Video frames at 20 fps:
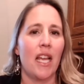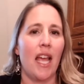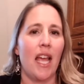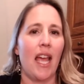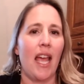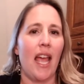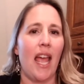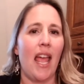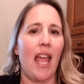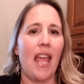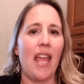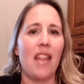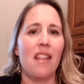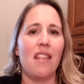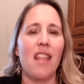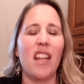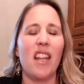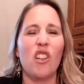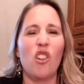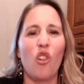
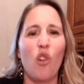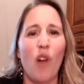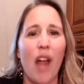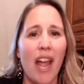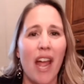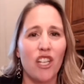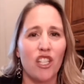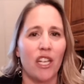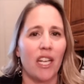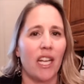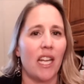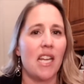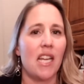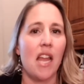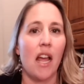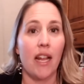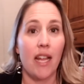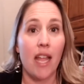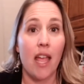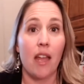and then crashing
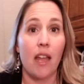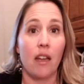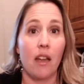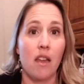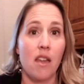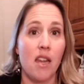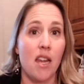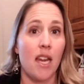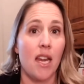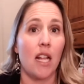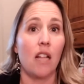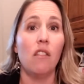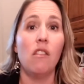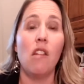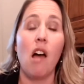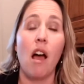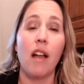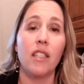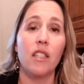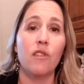and again, needing
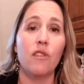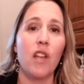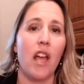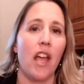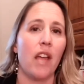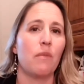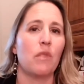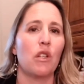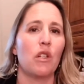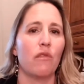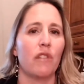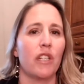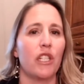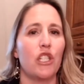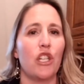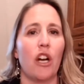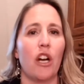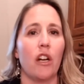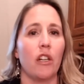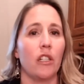lots of time to
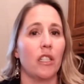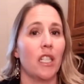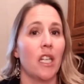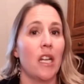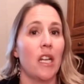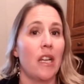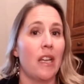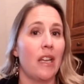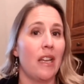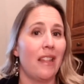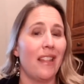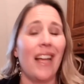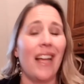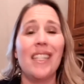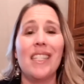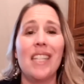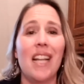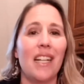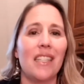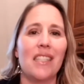recharge.
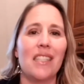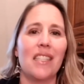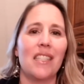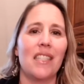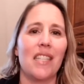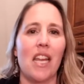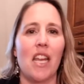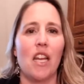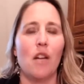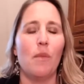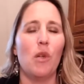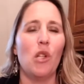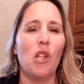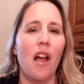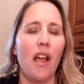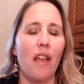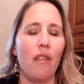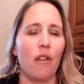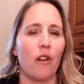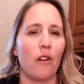That's not sustainable
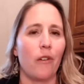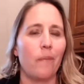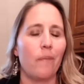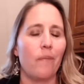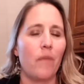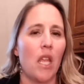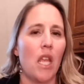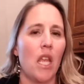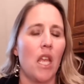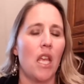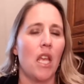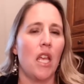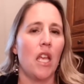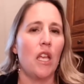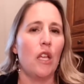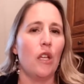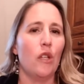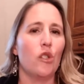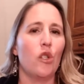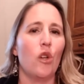either.
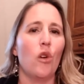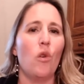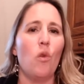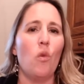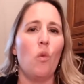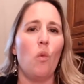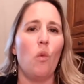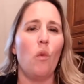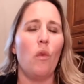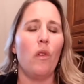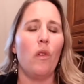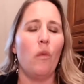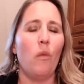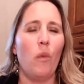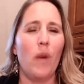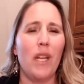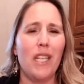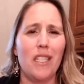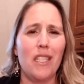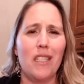So
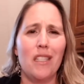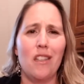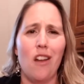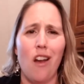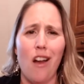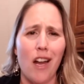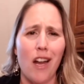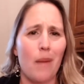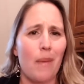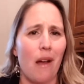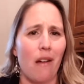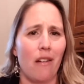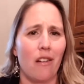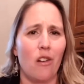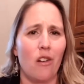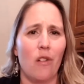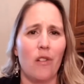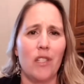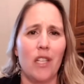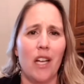we talk about
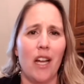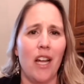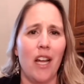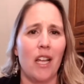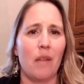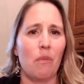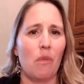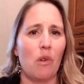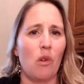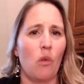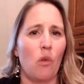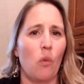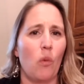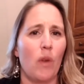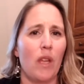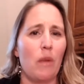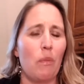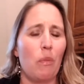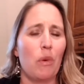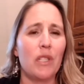it all the time.
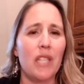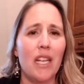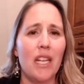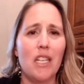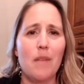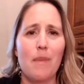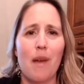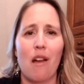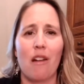We present about